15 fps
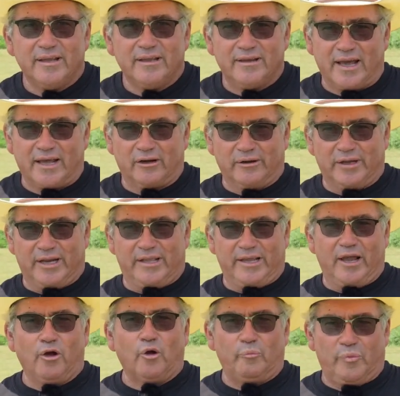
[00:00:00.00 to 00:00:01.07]
Not only are
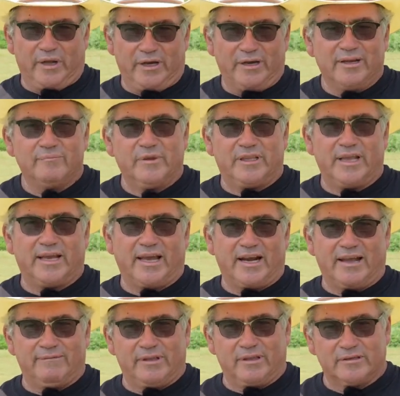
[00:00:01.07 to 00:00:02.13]
they open, but they got to
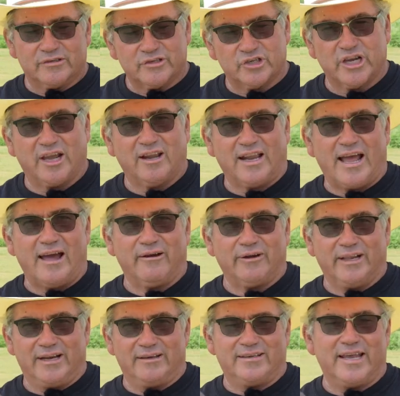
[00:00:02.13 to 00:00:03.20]
have the shell out,
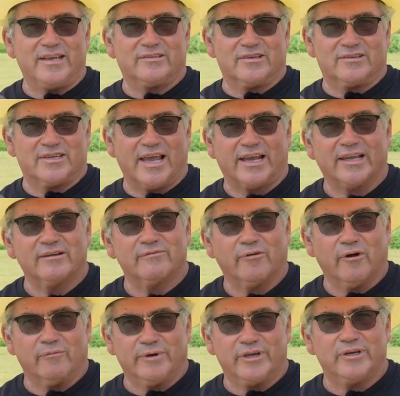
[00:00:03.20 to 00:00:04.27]
and it takes a second
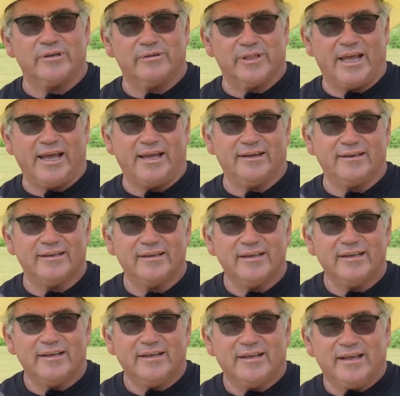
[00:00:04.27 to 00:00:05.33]
for them to do that.
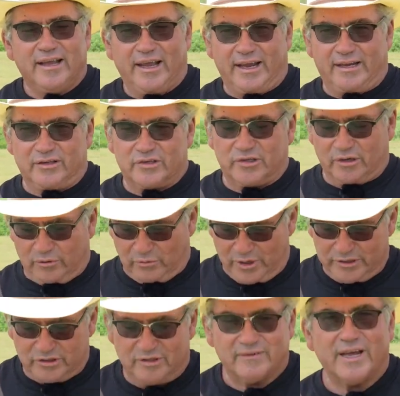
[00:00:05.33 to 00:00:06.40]
And so
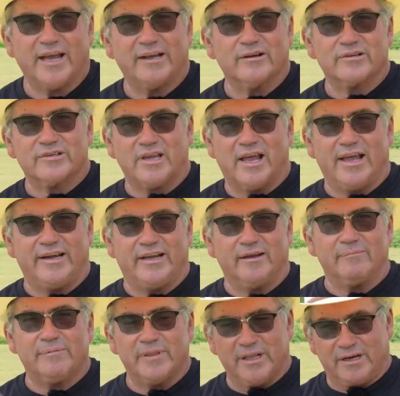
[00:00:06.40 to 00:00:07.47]
once you've got your sign
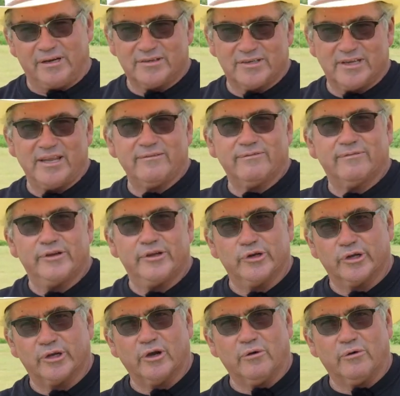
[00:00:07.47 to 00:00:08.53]
up, then it's safe for you
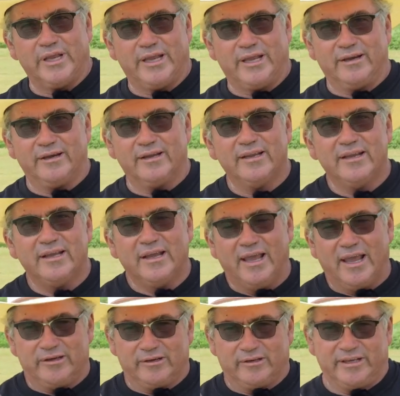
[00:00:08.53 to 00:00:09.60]
to go in.
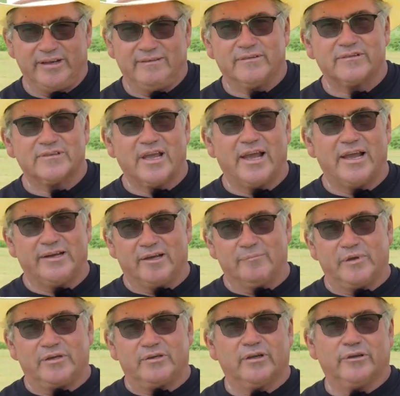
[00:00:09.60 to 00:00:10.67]
And you leave the sign
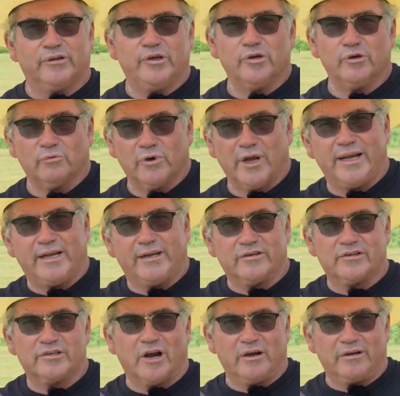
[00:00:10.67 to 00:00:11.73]
up until you're ready to
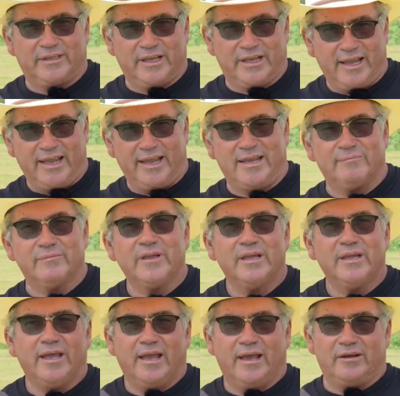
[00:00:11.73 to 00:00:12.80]
start the game,
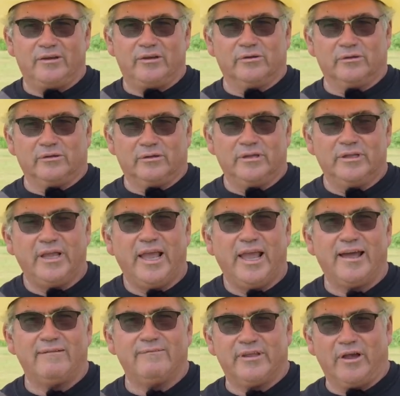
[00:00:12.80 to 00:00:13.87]
and you'll
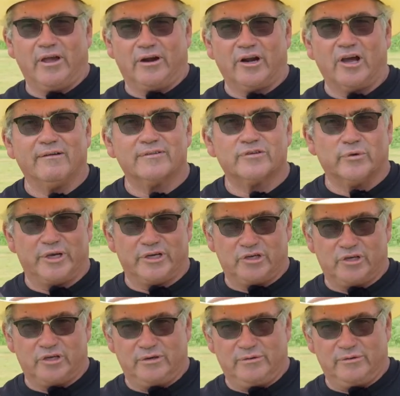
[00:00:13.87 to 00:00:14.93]
have the on-off switch
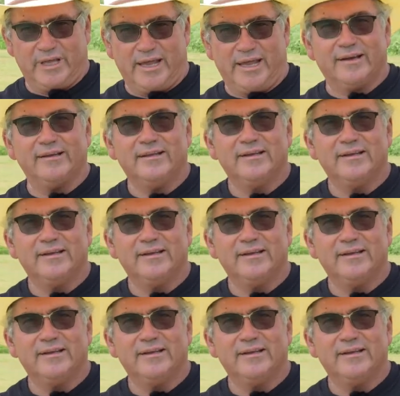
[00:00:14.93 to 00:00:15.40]
to do that.